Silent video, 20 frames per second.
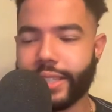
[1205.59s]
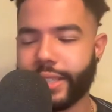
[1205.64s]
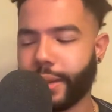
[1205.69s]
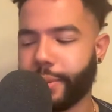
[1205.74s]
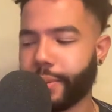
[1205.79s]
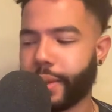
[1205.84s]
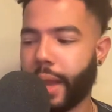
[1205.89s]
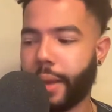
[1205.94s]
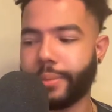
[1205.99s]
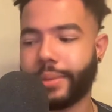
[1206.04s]

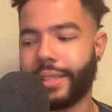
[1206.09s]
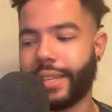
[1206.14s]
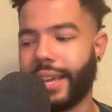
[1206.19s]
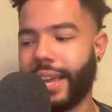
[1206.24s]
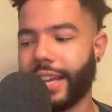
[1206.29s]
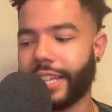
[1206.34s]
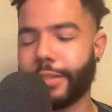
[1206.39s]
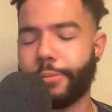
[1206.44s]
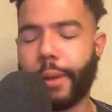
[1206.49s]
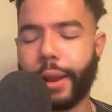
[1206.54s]
sometimes the
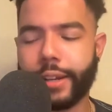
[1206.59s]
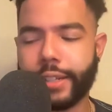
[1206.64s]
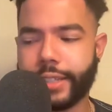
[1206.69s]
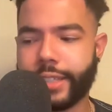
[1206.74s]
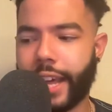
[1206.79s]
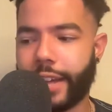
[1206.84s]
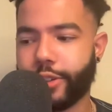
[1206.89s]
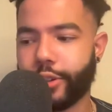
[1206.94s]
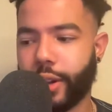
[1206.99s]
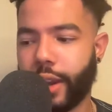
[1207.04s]
expected
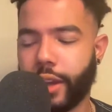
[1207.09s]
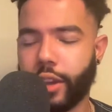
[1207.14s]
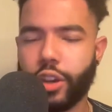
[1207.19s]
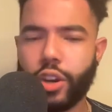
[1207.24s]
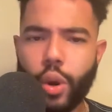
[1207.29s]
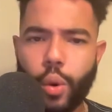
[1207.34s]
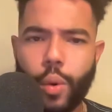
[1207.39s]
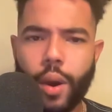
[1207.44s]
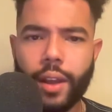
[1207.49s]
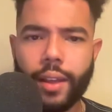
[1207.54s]
stats are like, you
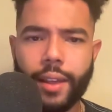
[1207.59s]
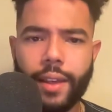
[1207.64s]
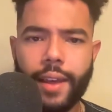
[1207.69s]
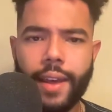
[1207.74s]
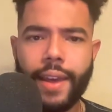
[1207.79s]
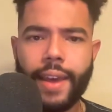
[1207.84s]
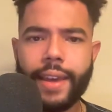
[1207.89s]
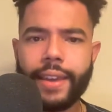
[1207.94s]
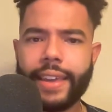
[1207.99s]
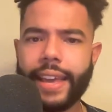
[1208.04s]
know what?
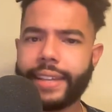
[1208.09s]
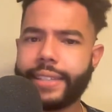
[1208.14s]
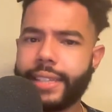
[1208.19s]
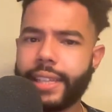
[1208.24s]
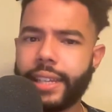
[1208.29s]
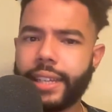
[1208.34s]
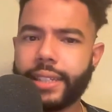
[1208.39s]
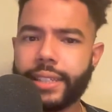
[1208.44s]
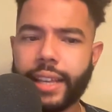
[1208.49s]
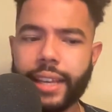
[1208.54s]
Yes, he
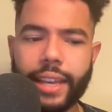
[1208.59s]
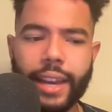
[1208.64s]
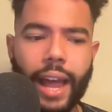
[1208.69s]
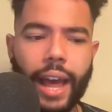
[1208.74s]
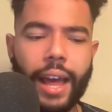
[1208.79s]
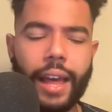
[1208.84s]
looks like an